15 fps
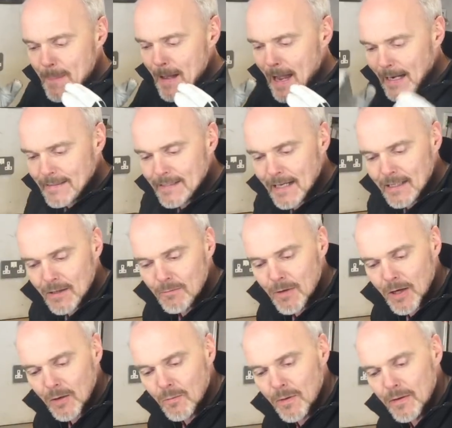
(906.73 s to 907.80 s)
I tend to
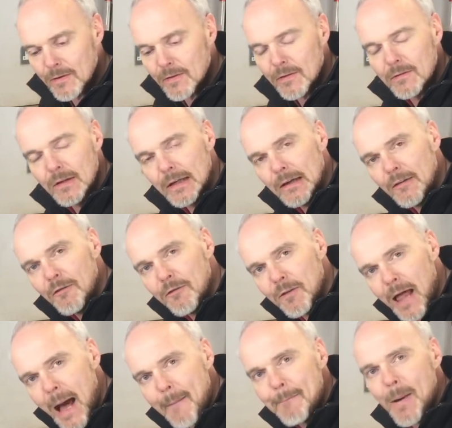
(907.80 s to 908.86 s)
work with
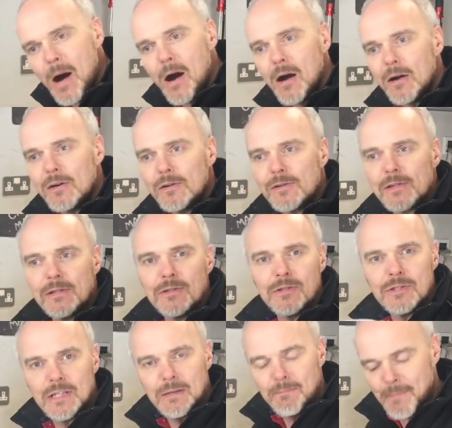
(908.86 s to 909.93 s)
flat bars and
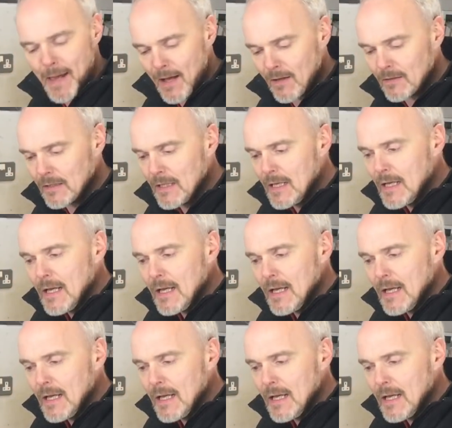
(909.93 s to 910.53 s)
sheet metal.